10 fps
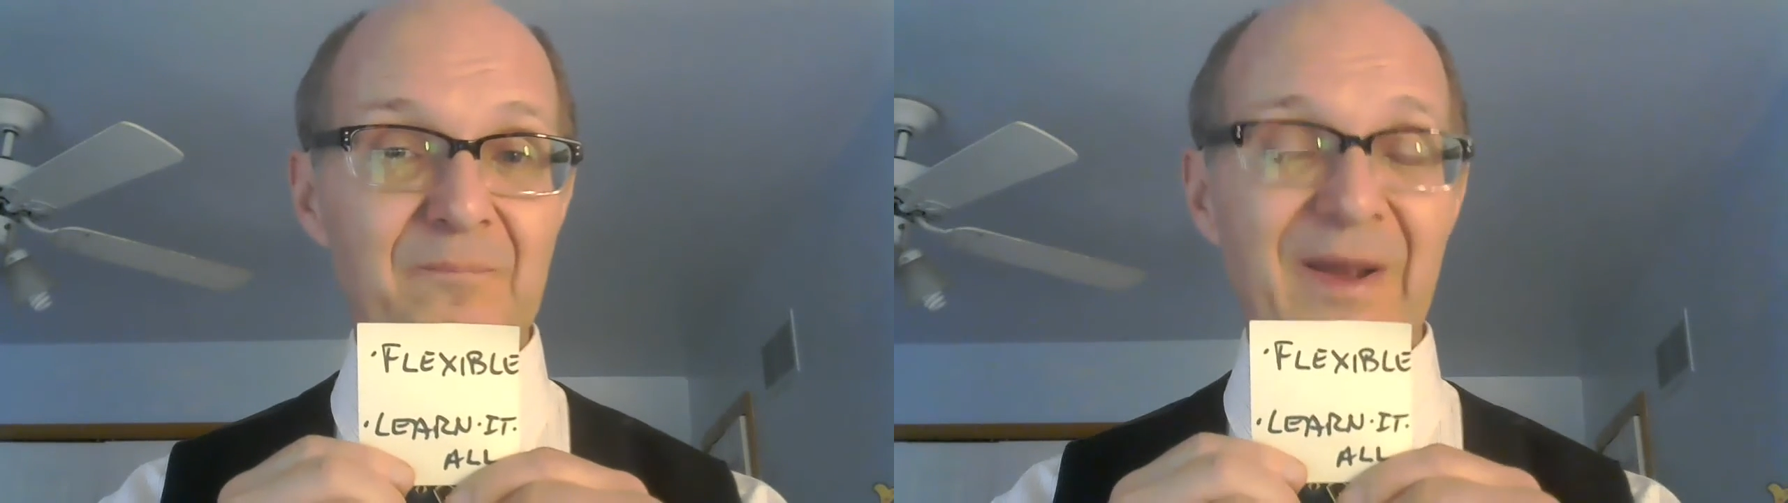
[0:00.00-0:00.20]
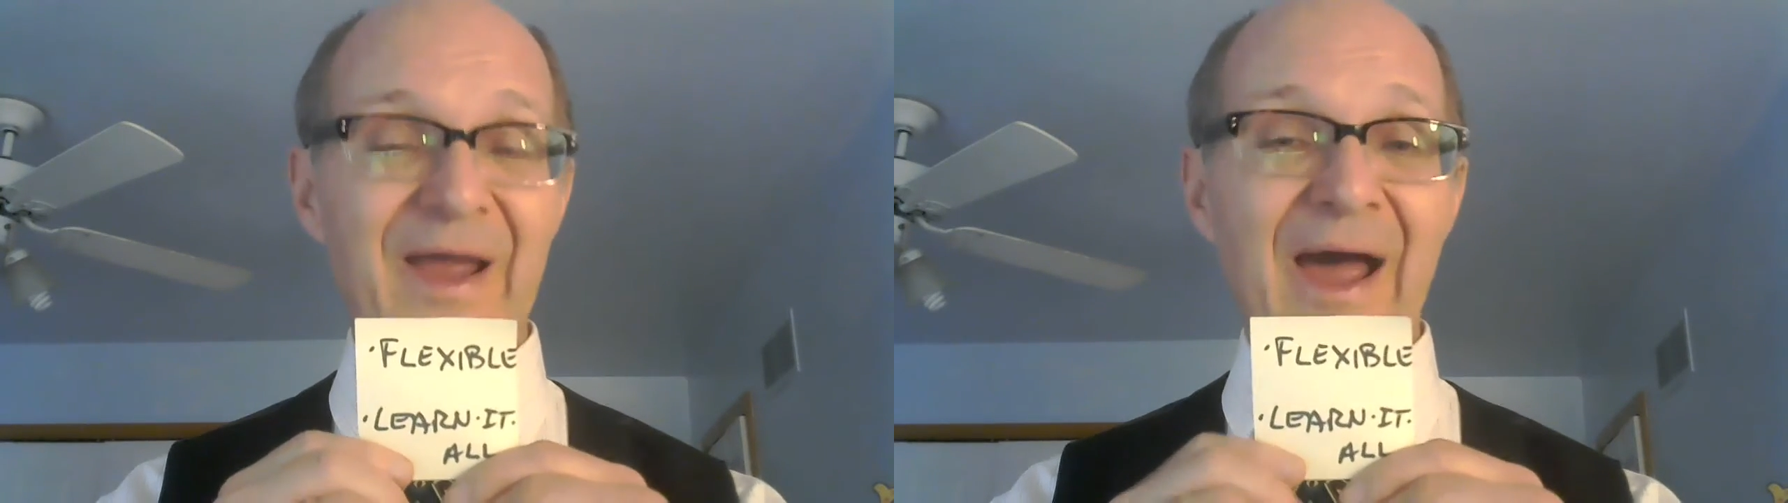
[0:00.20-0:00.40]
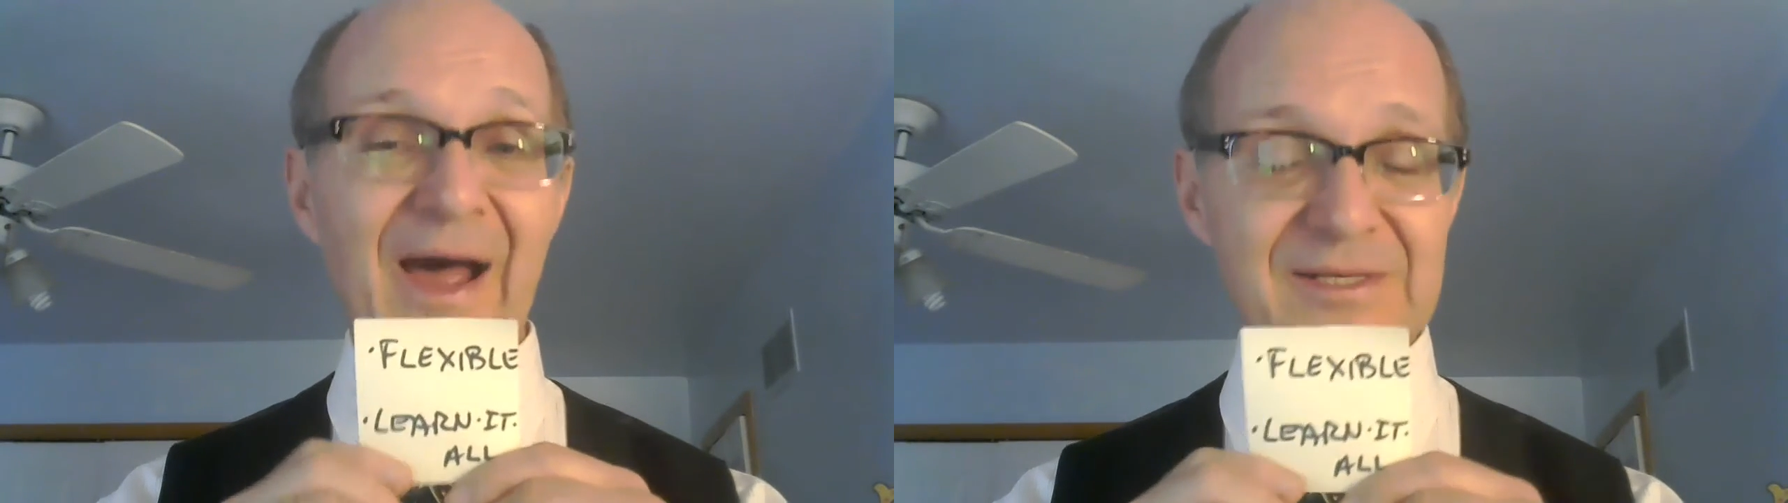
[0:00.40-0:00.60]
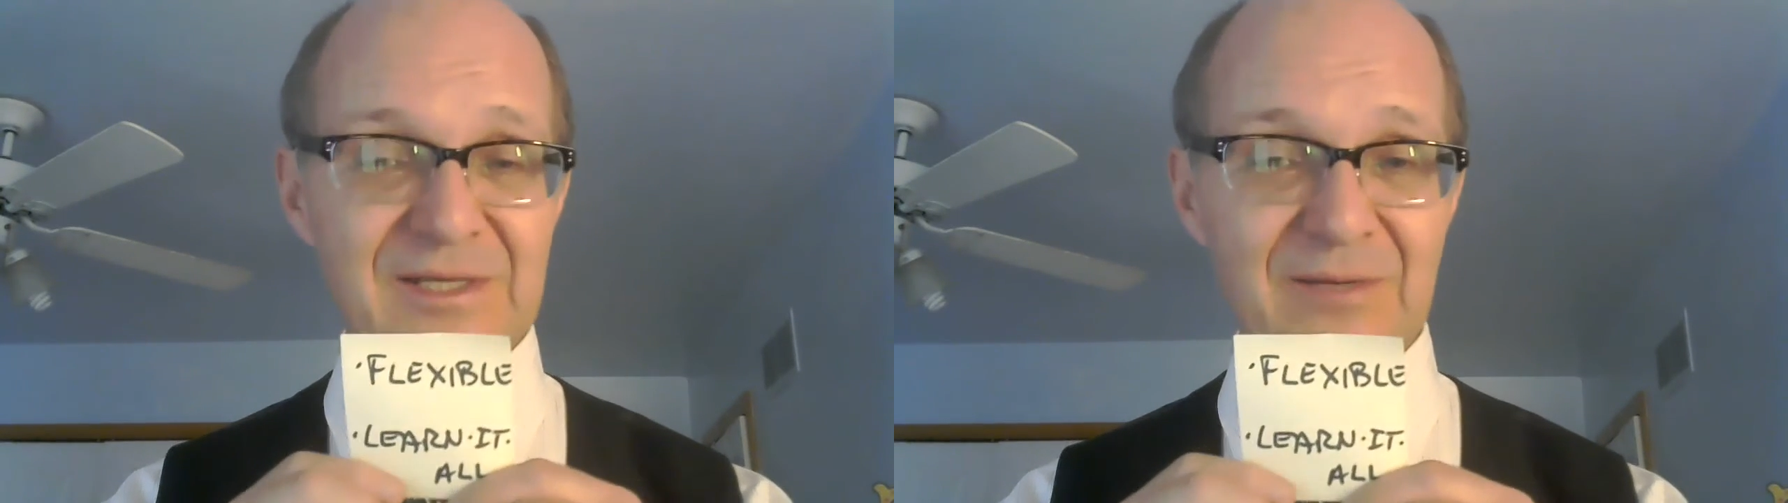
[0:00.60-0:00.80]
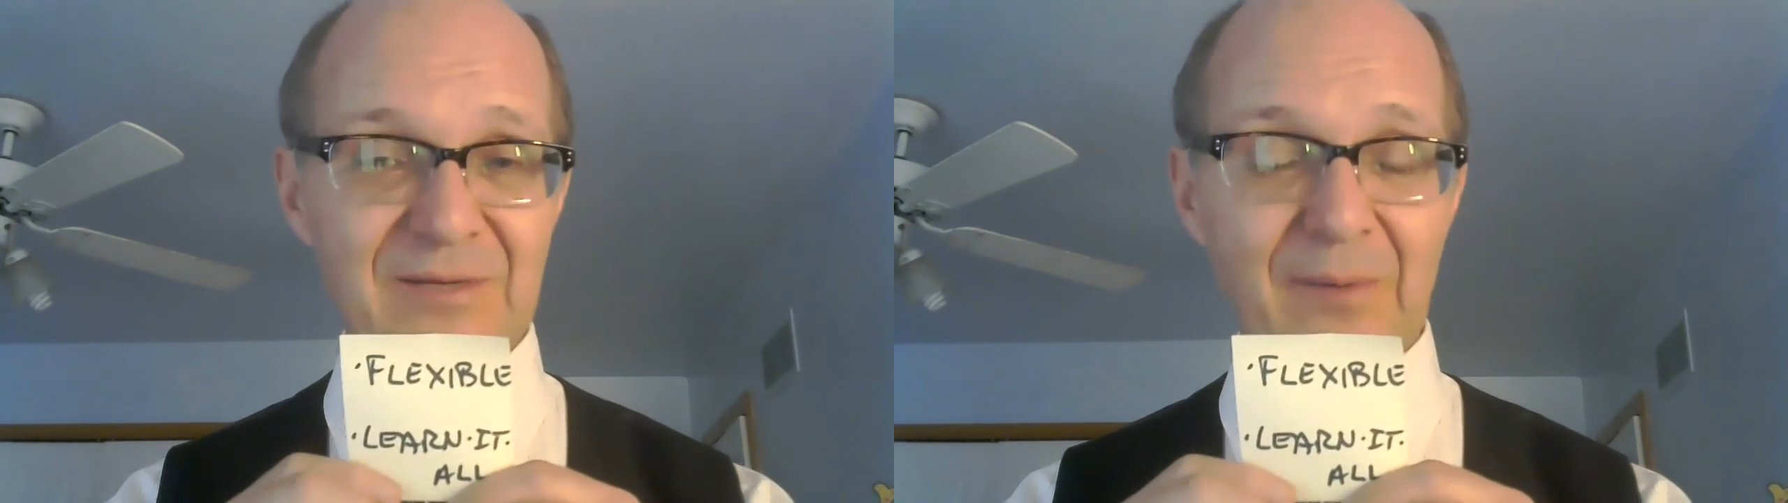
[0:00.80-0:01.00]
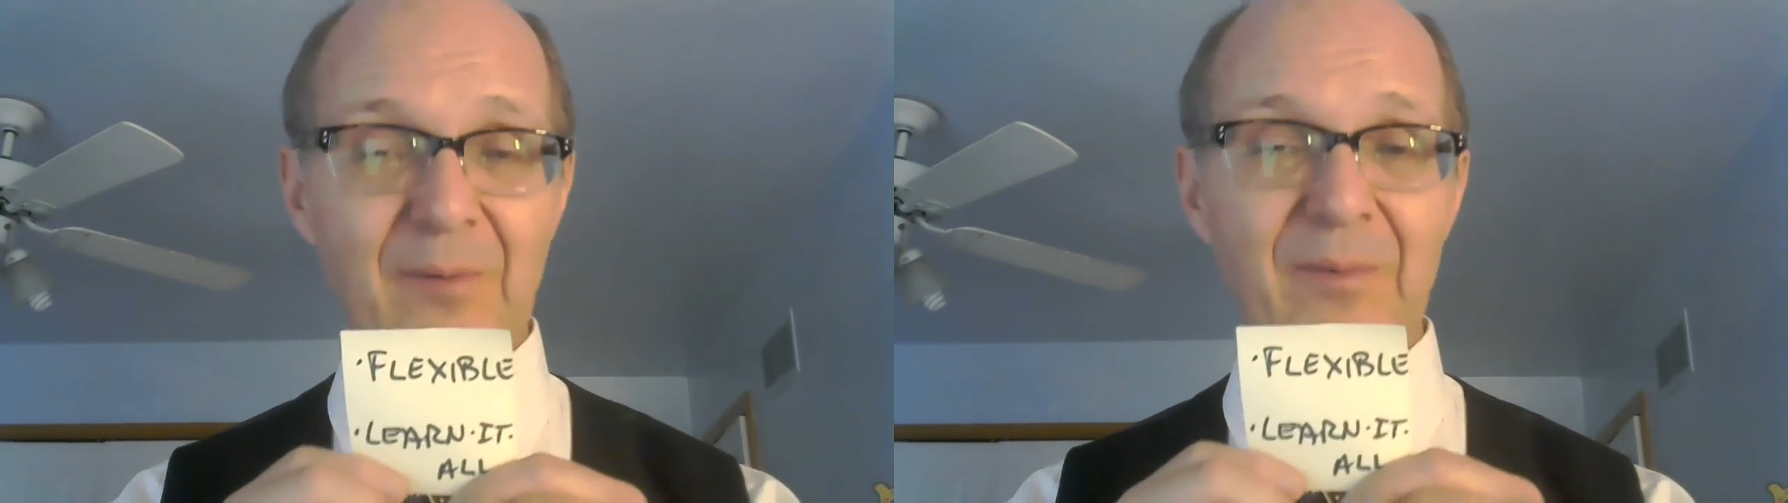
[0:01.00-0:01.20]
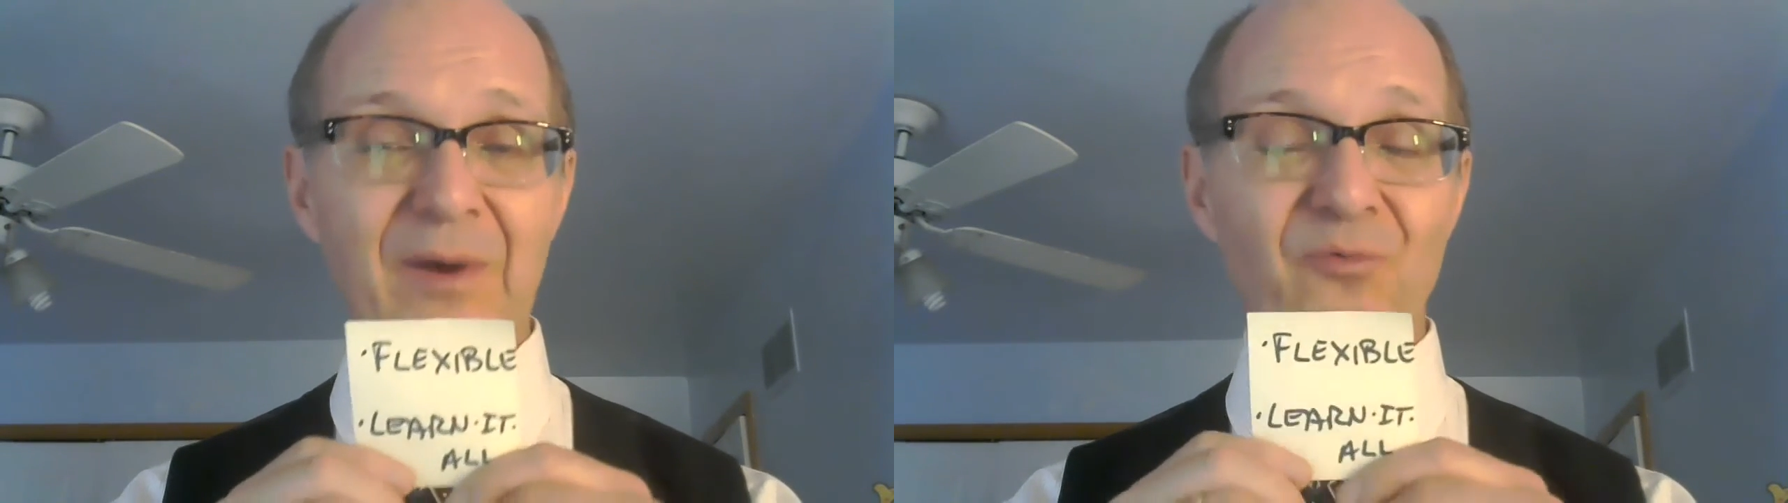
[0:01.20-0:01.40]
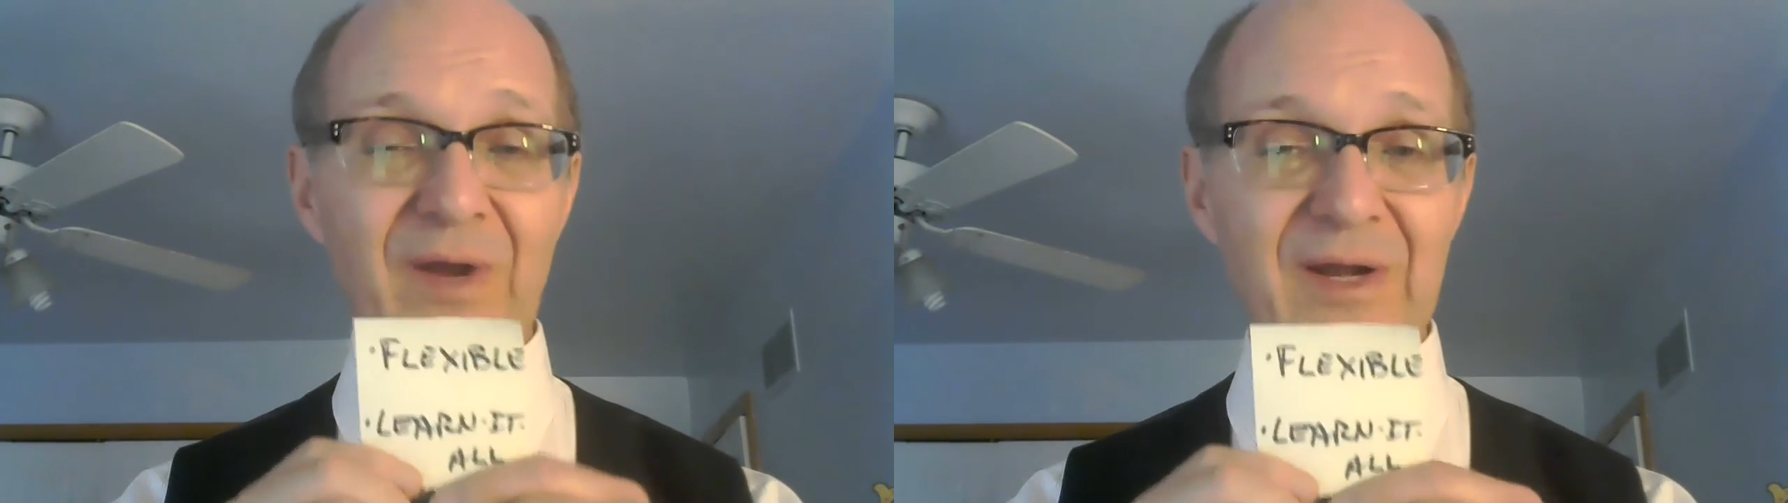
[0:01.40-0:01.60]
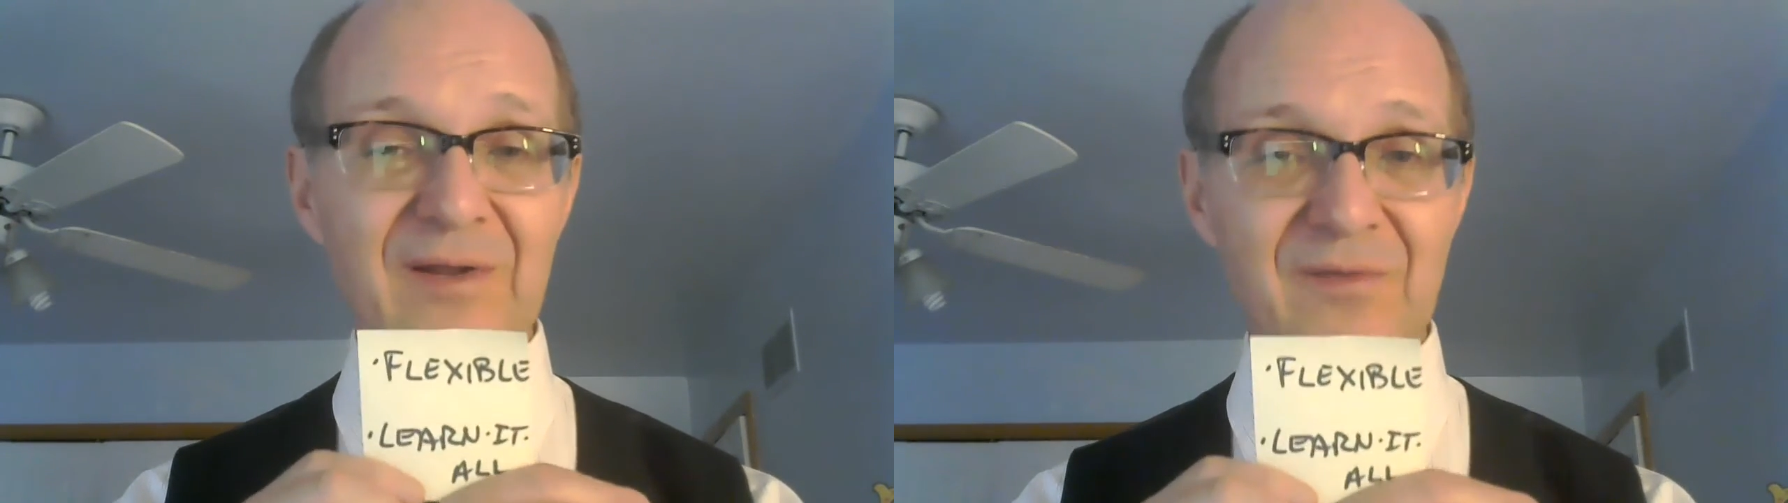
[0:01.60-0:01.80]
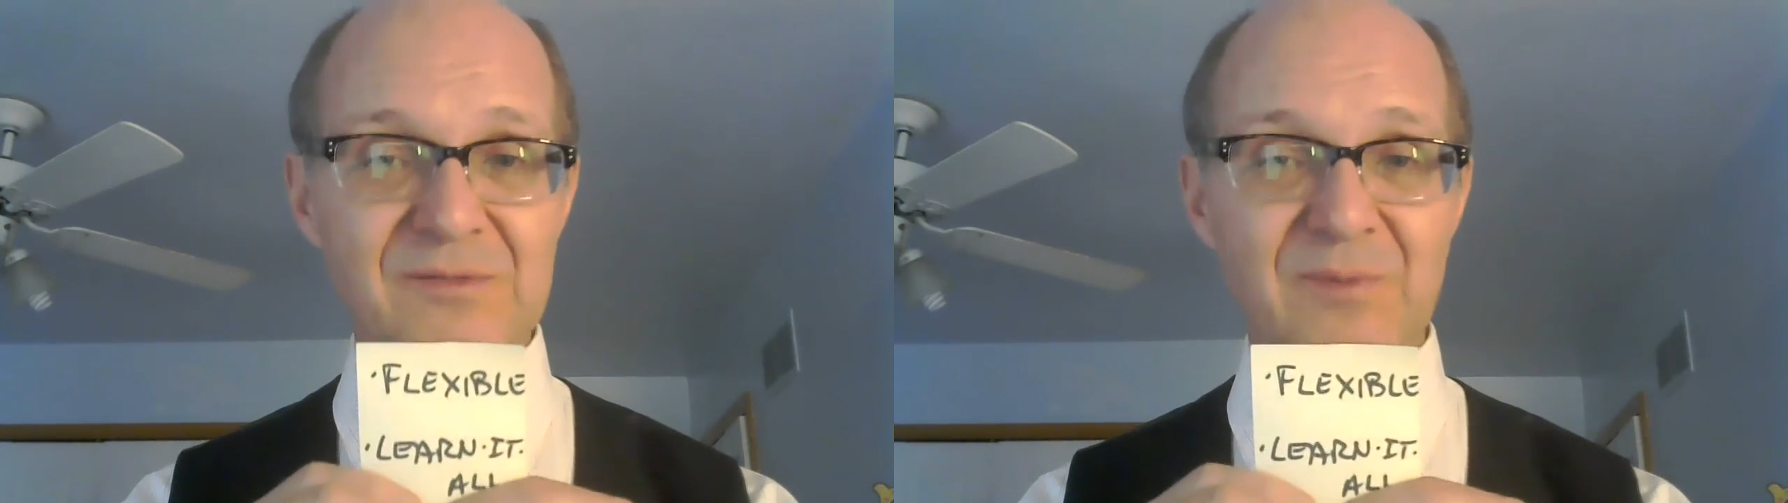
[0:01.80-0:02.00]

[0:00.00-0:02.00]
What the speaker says: By asking people, by reading things,